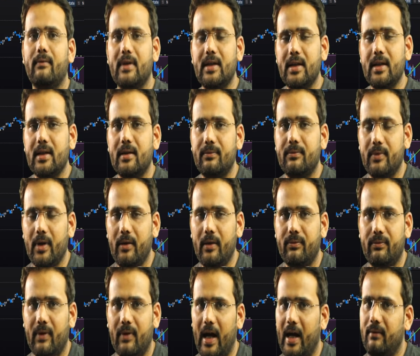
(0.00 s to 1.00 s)
and within the
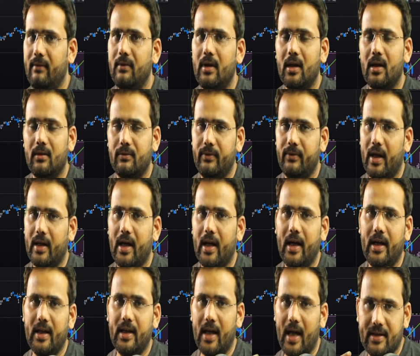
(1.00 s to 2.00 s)
wave 5 we
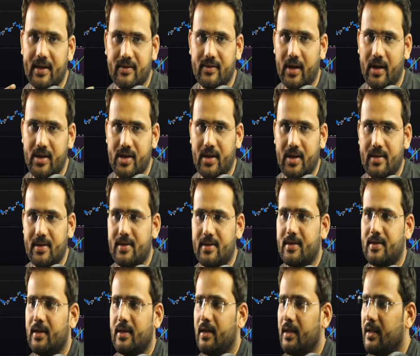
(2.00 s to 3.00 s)
are getting
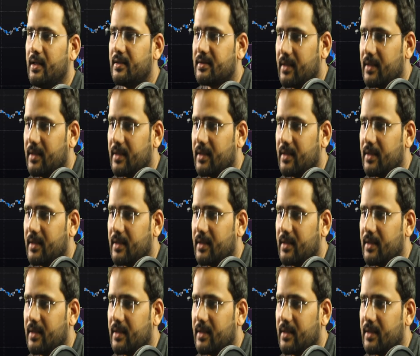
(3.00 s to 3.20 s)
extensions.